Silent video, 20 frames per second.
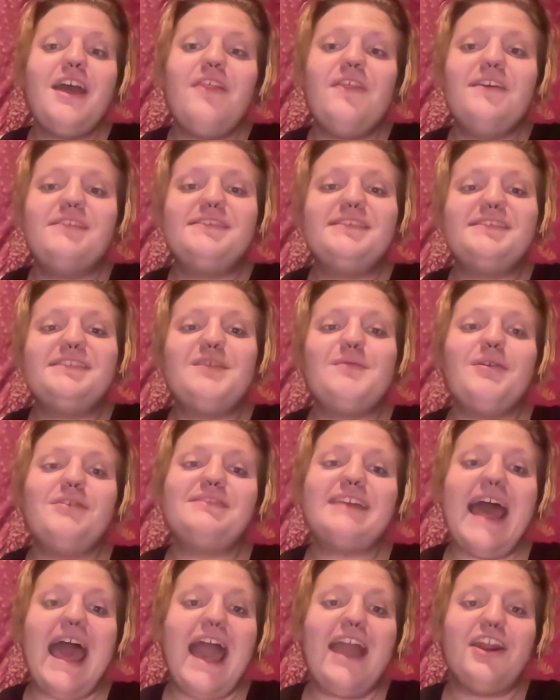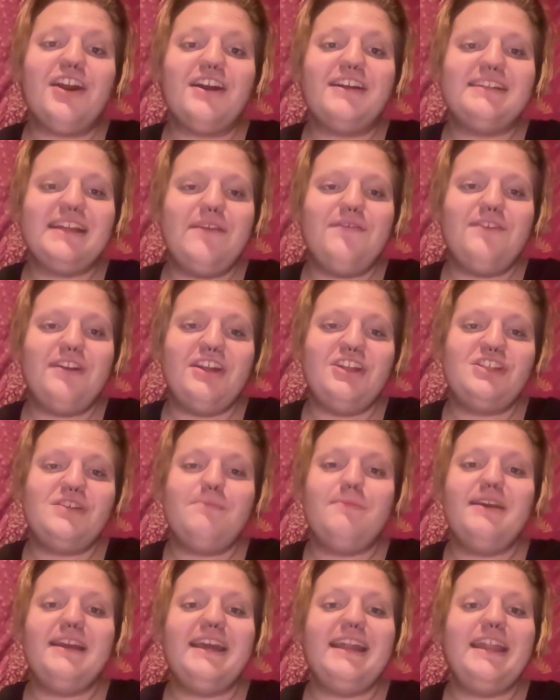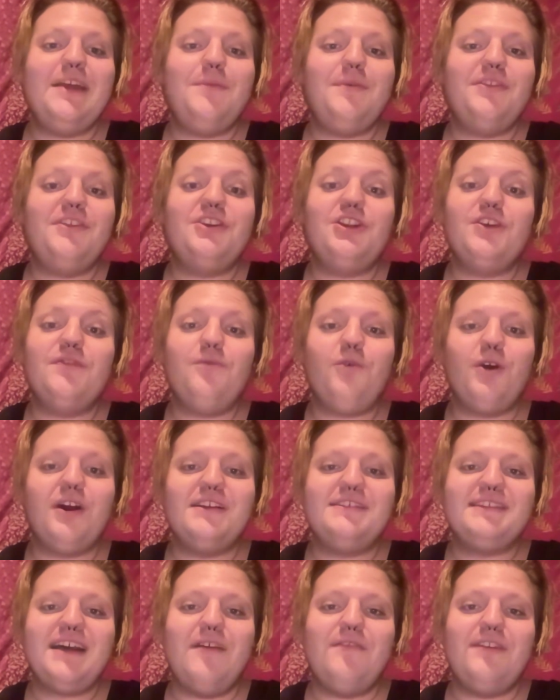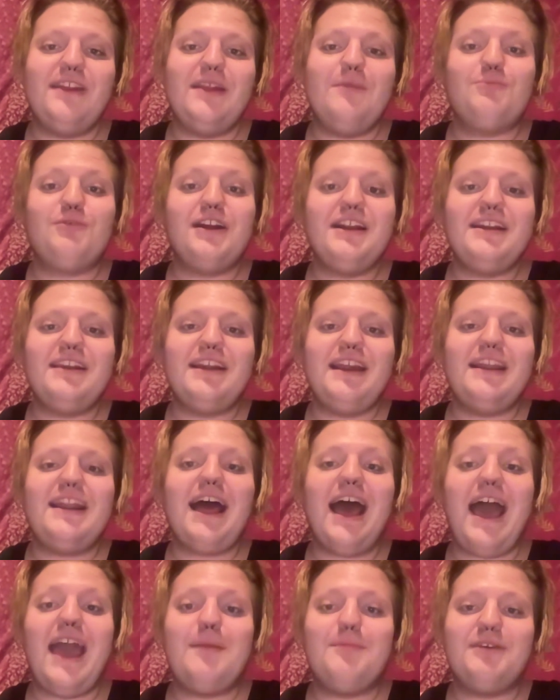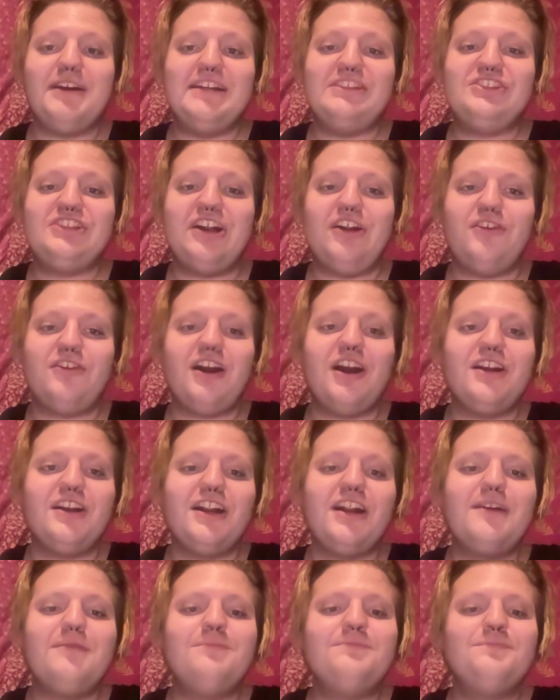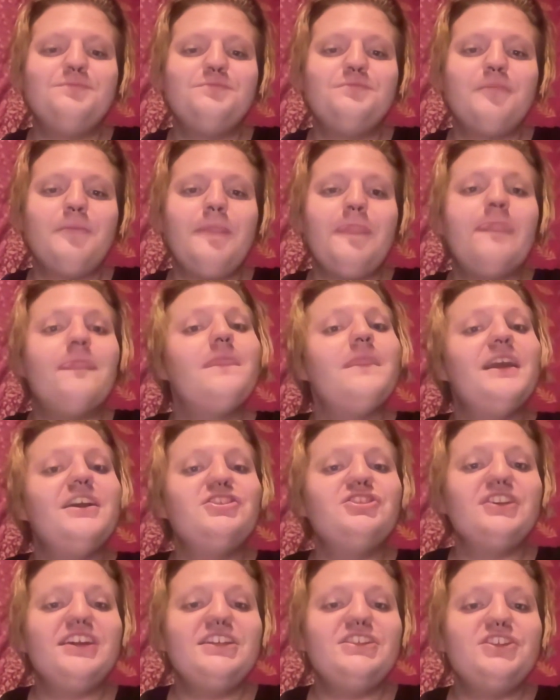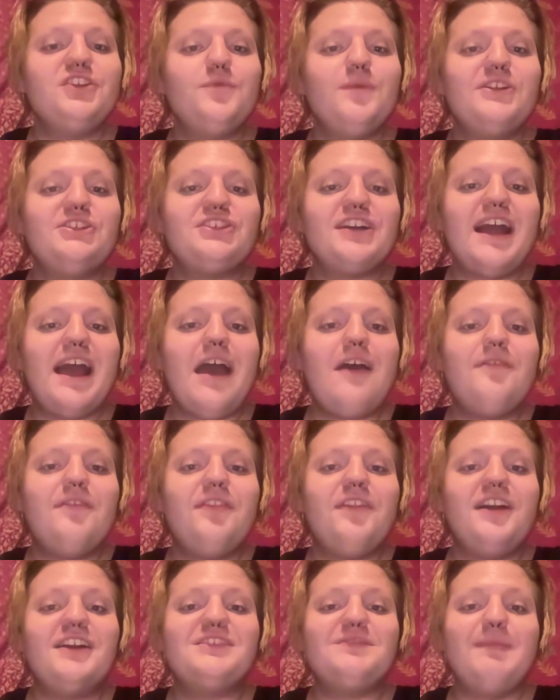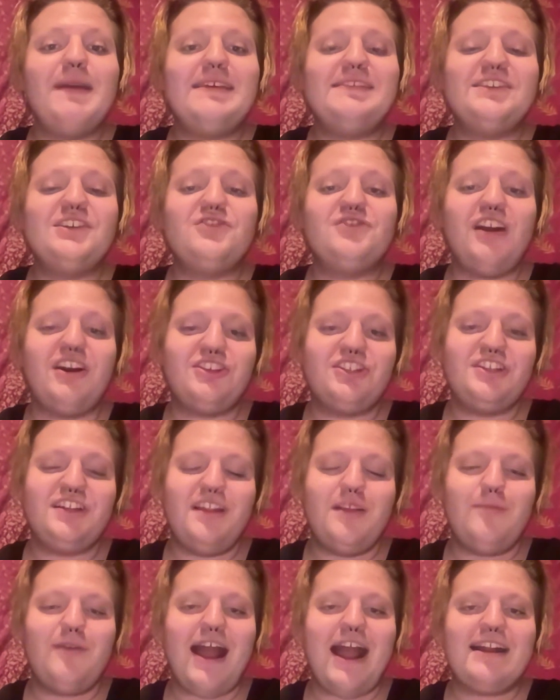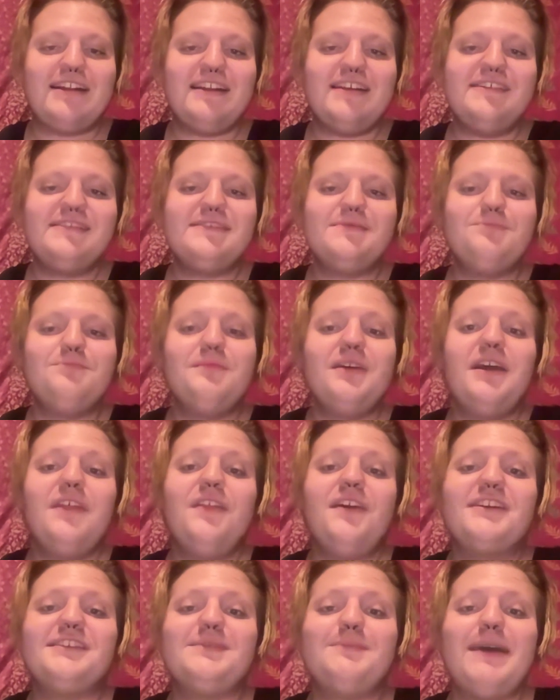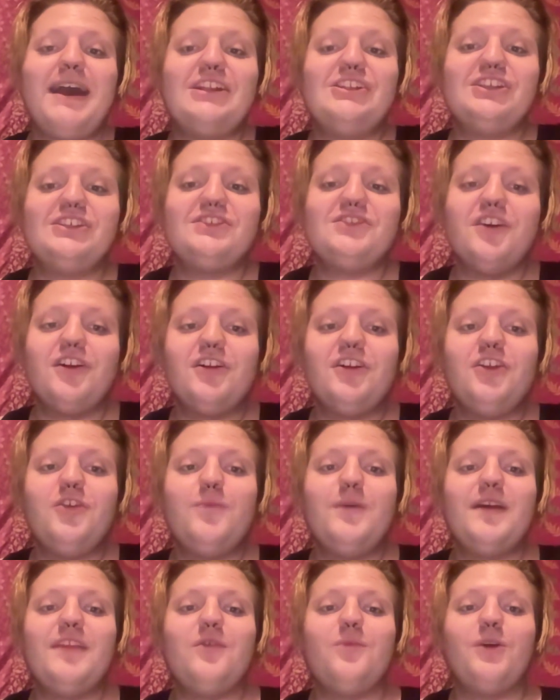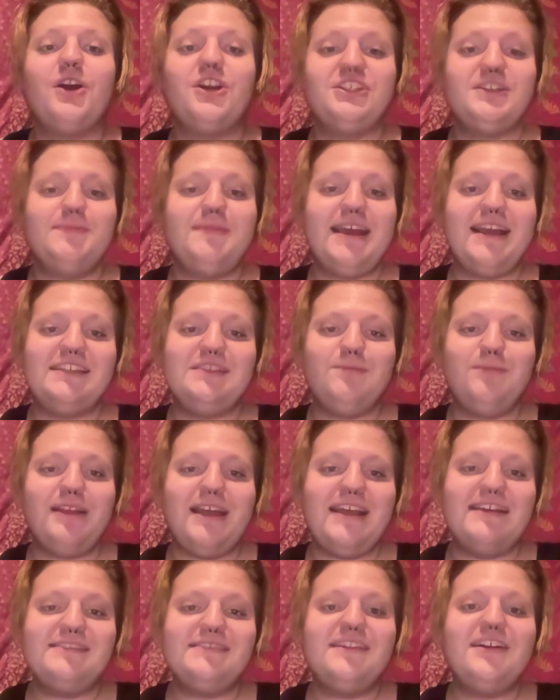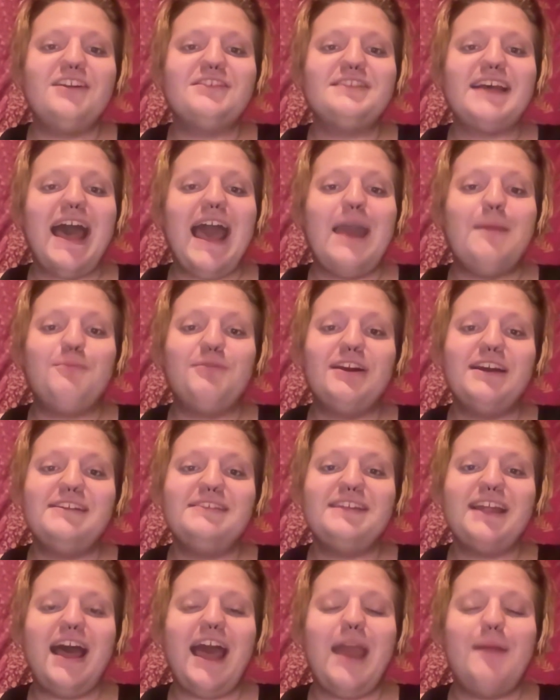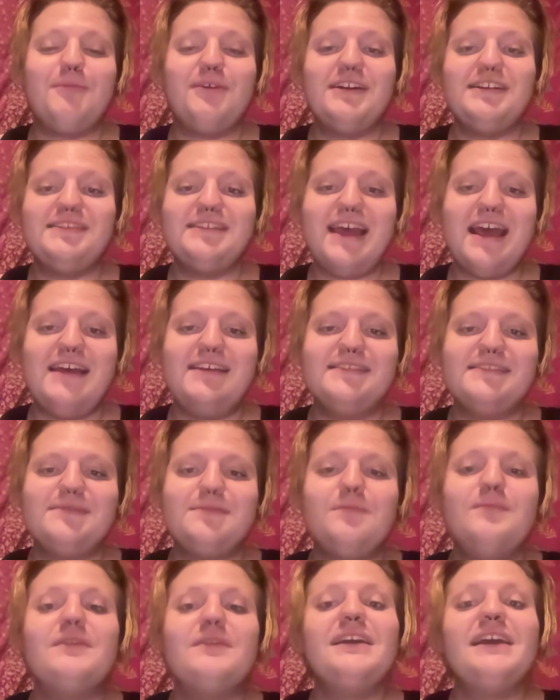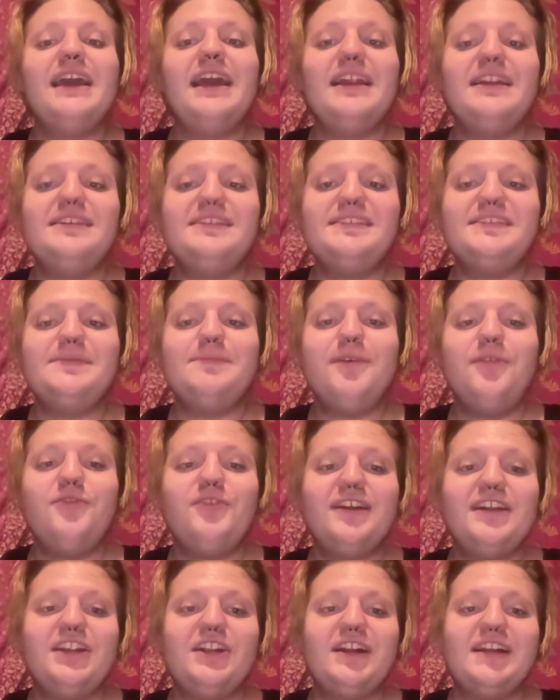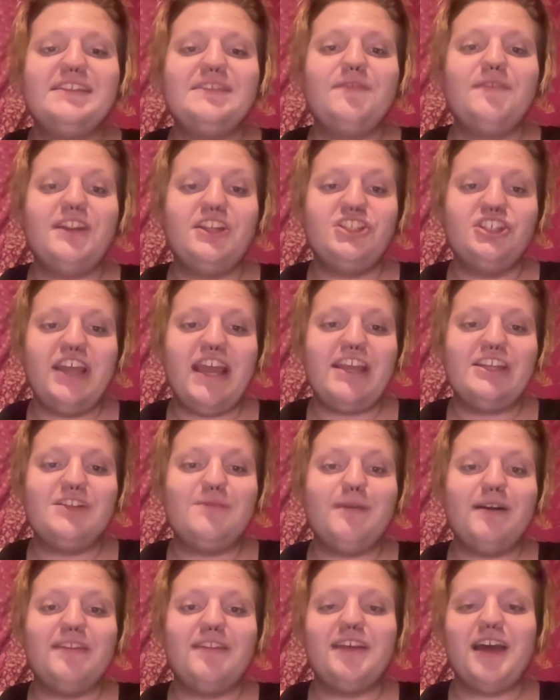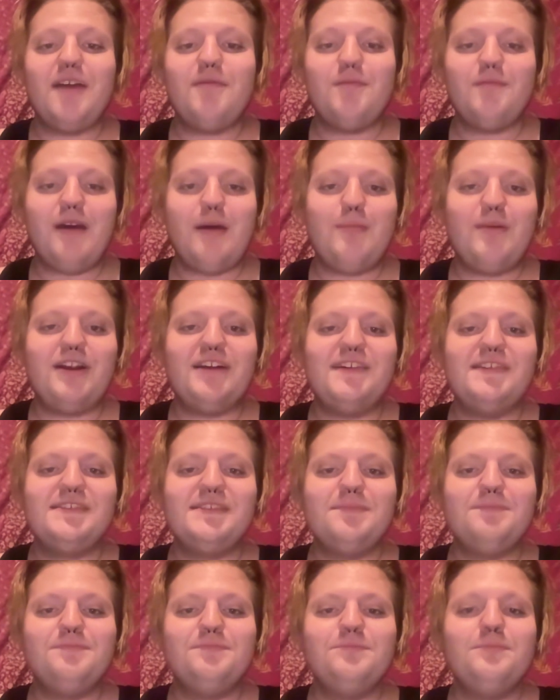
This is the most accurate definition, beginning with the New Forest Covenant in Britain and High Priest Gerald Gardner. In traditional witchcraft, there is a basic structure to the practice. There is a magic circle where the worship takes place, there is a high priest and a high priestess, and a system of 3 degrees of initiation among the coven members.